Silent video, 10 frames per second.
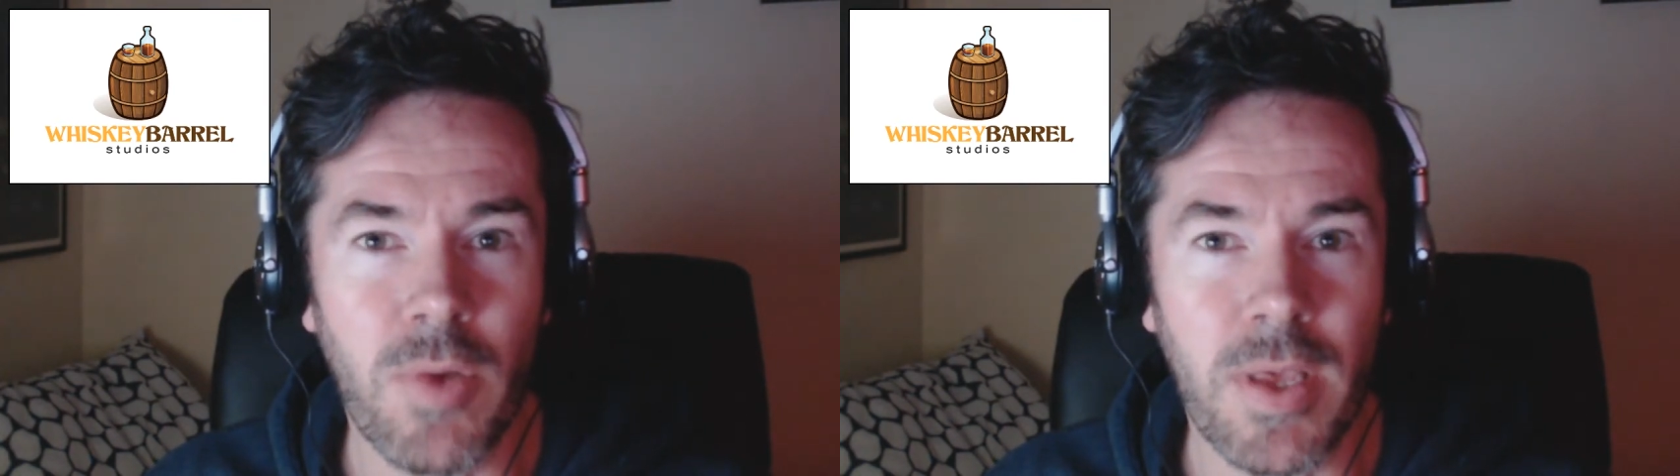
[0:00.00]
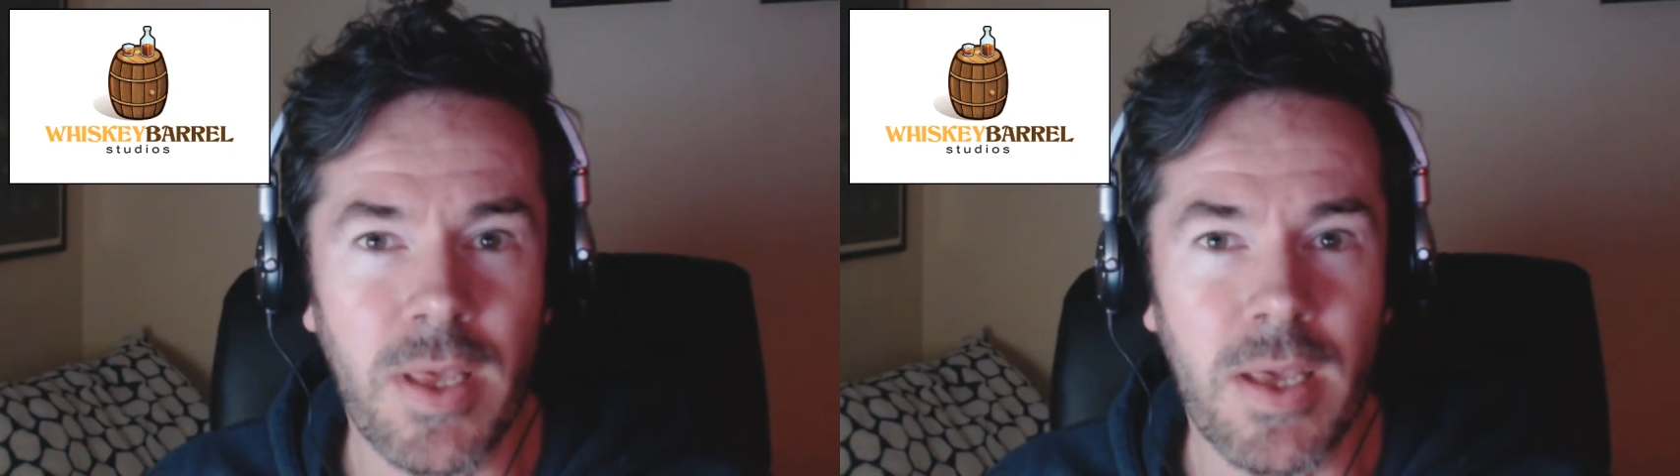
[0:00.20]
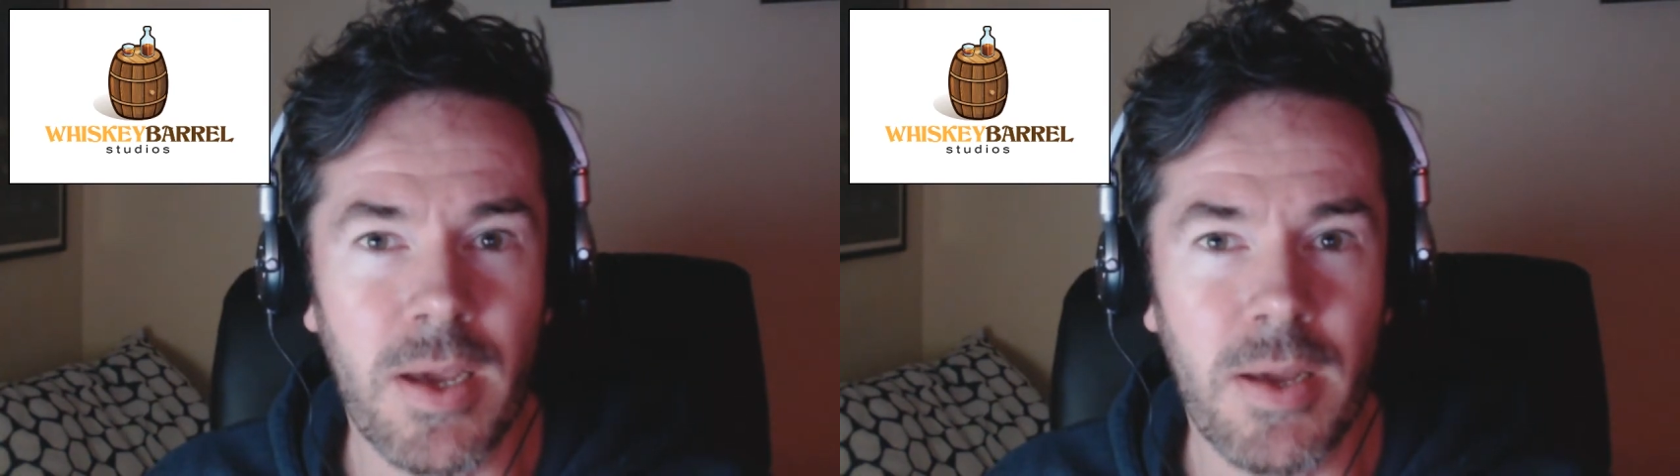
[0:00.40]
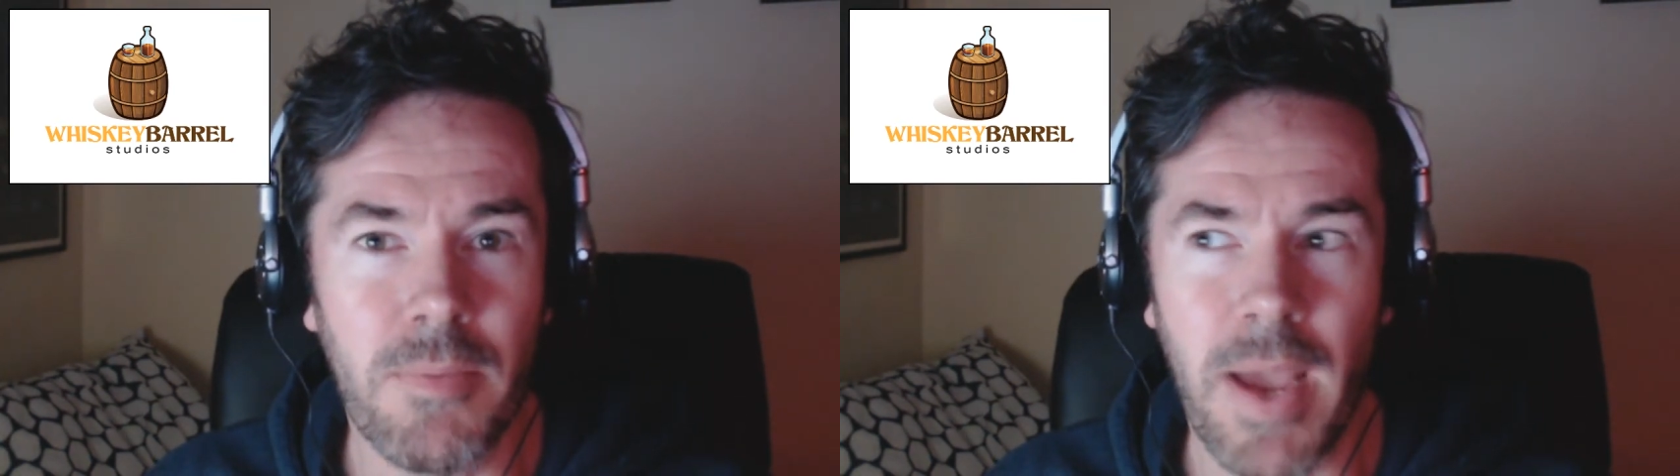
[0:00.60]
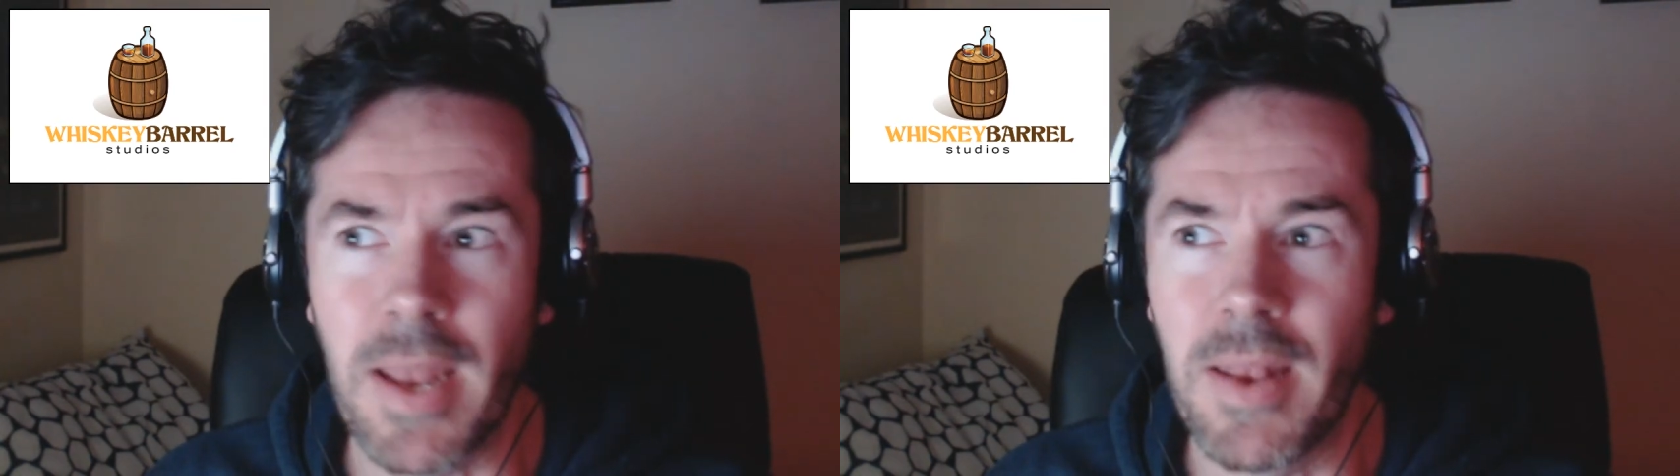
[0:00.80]
we
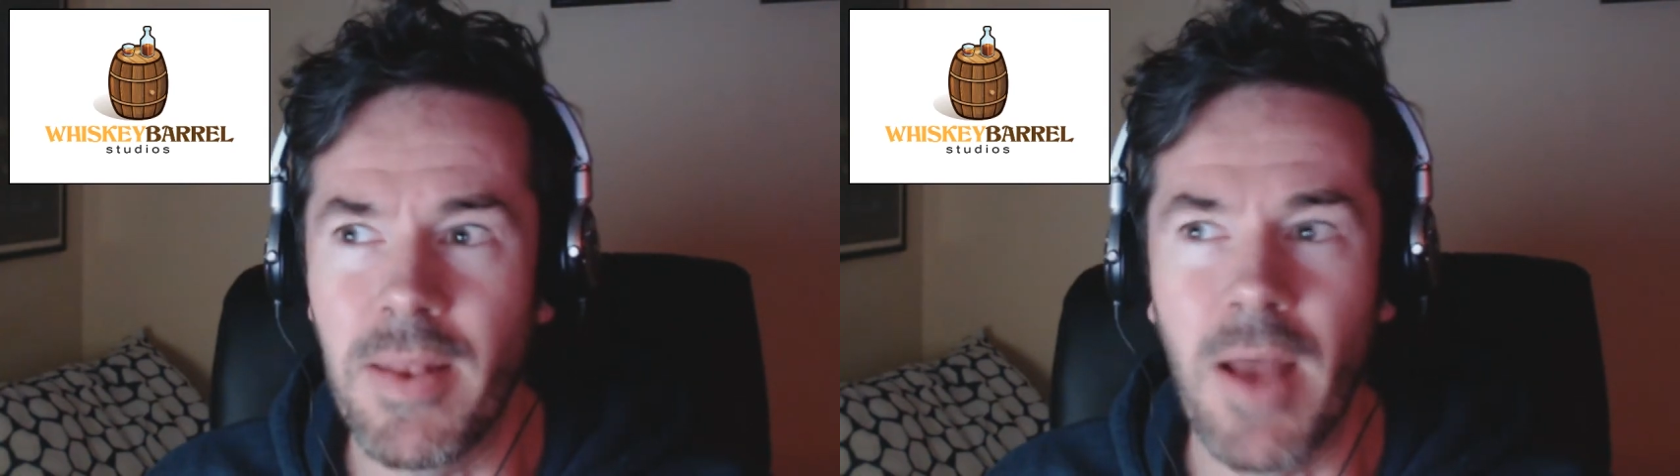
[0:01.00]
paid,